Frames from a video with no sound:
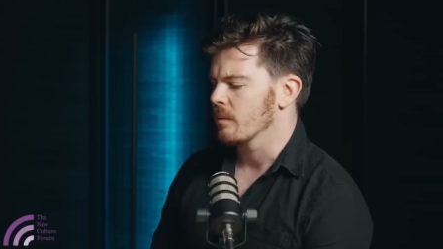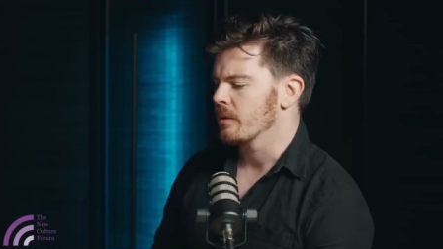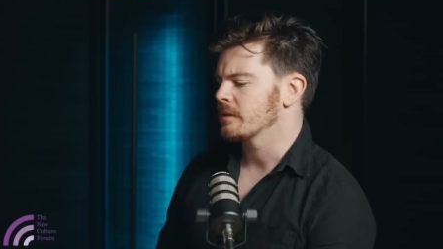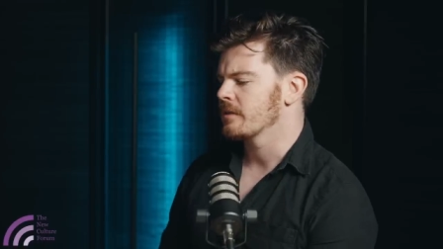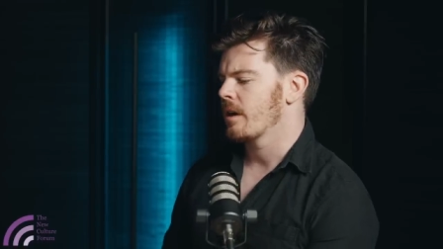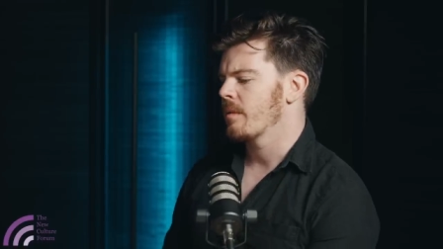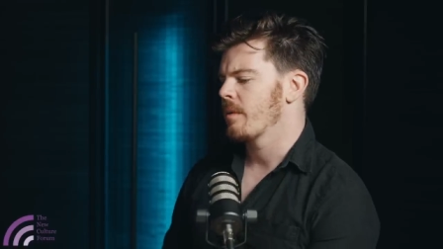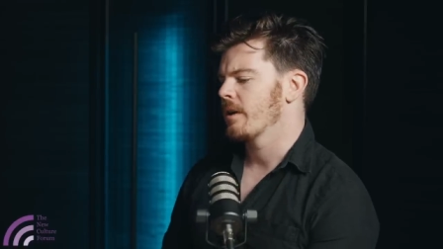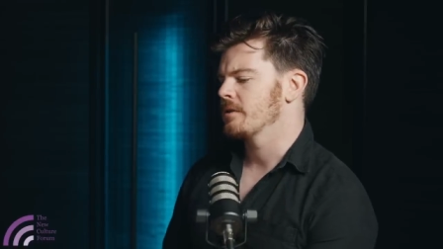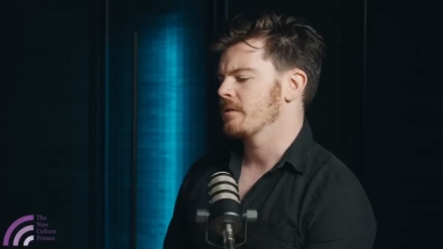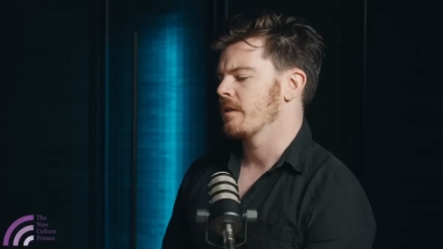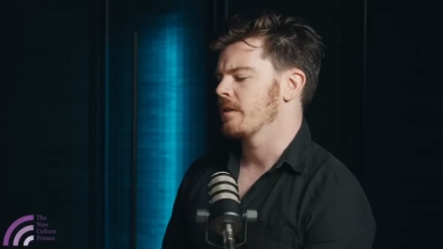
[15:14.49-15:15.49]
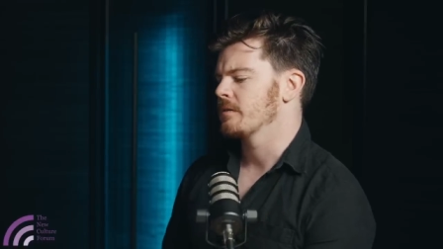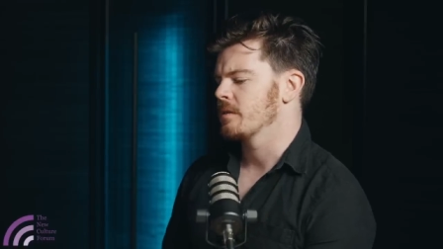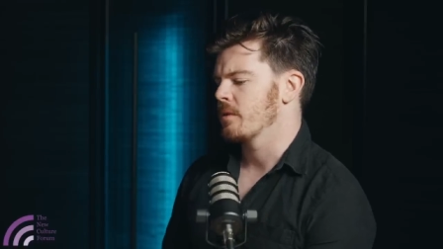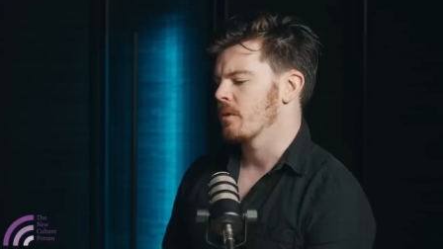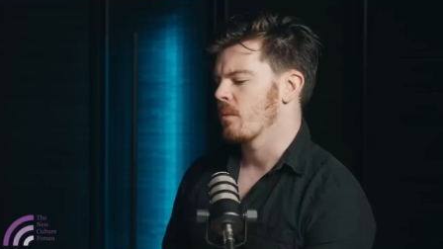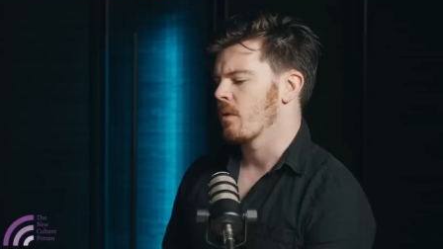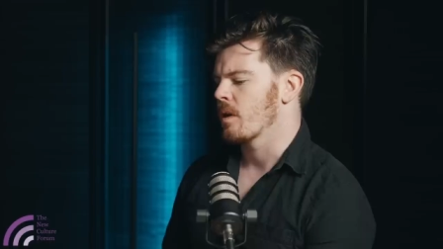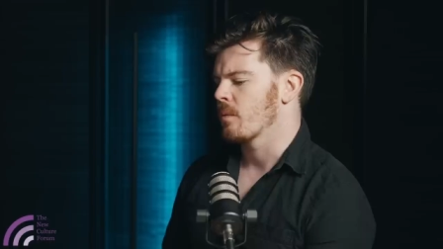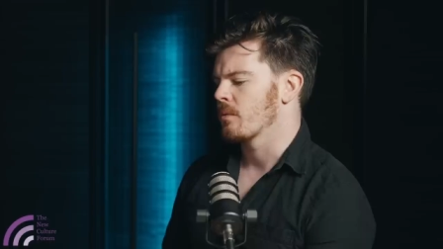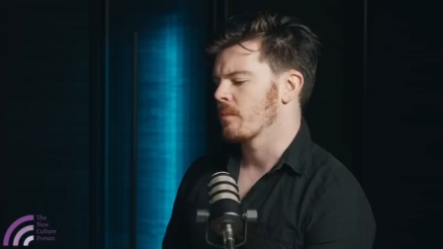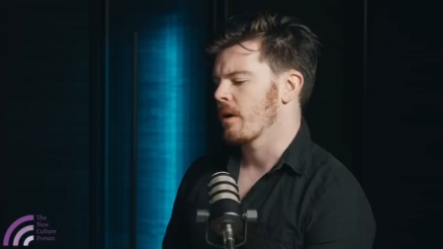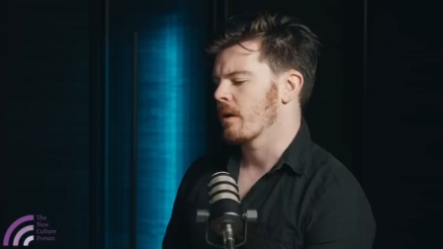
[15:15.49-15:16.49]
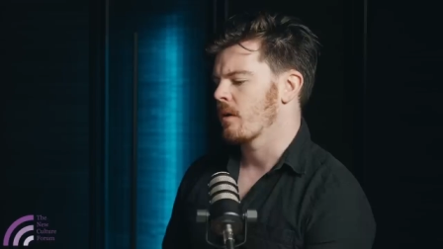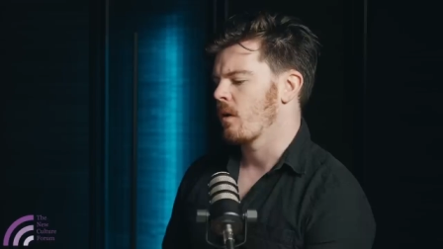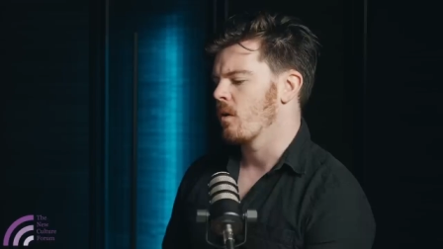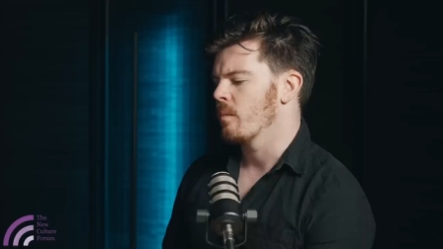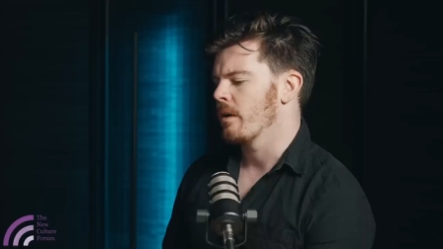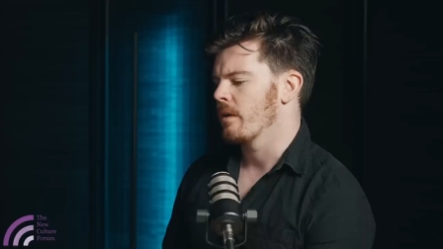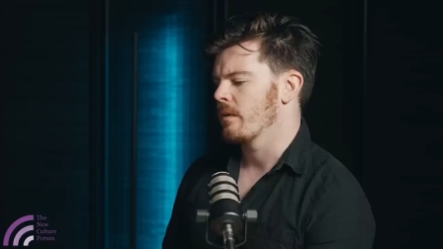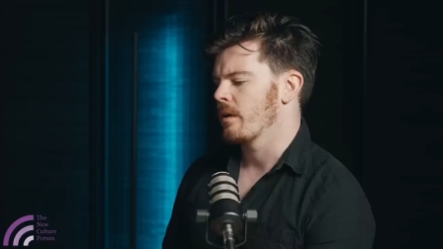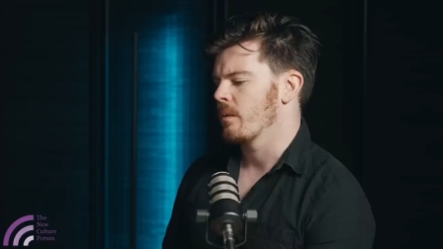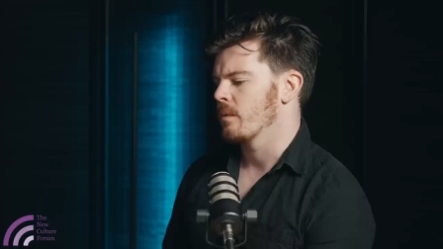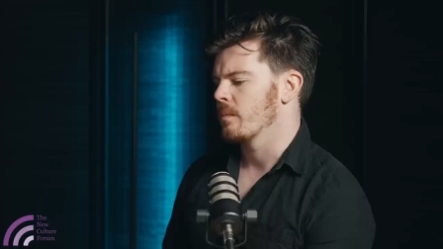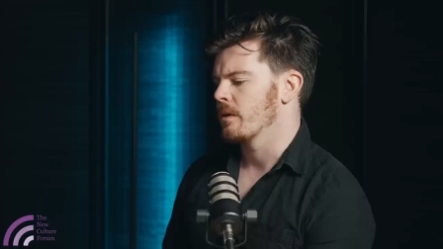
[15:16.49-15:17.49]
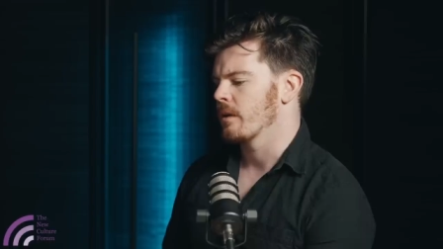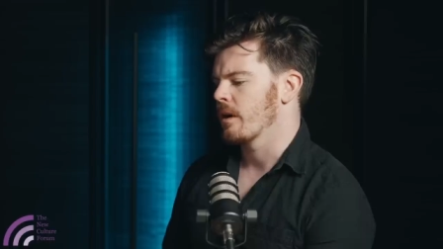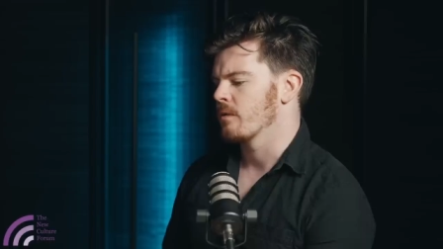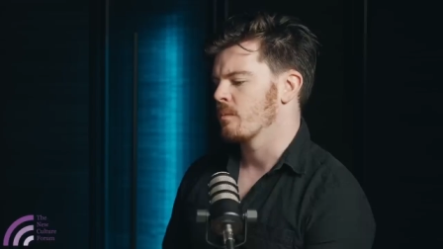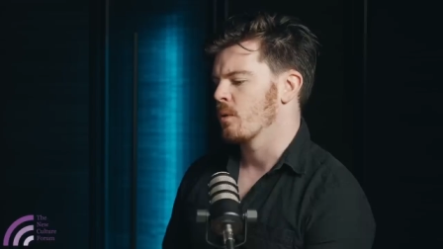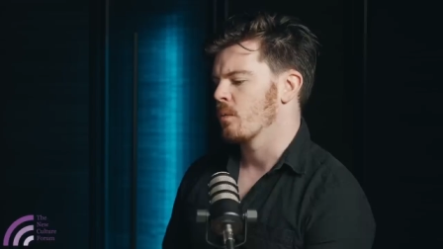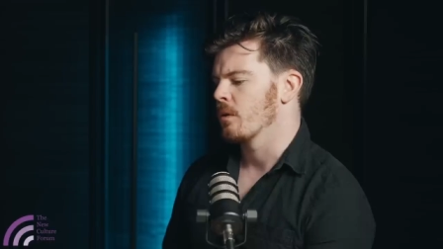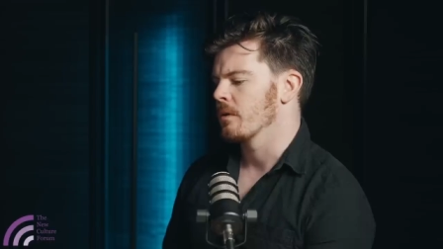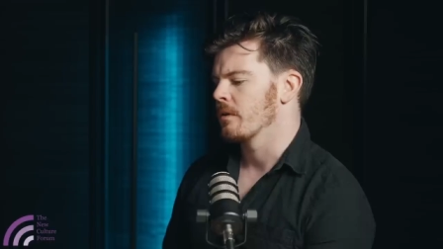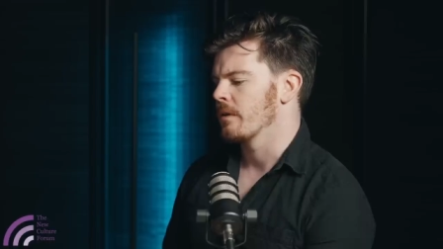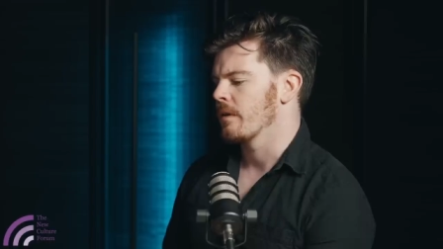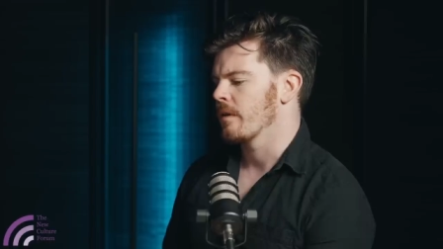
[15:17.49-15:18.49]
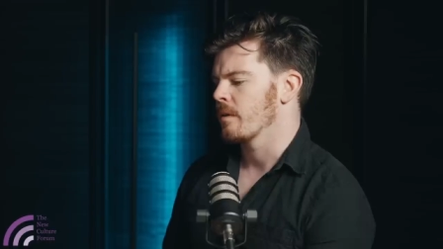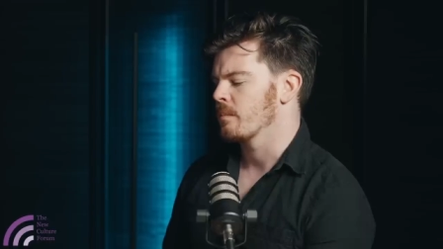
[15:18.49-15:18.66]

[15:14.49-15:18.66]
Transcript: Because I imagine that if somebody woke up from that coma, they would be kind of bewildered and then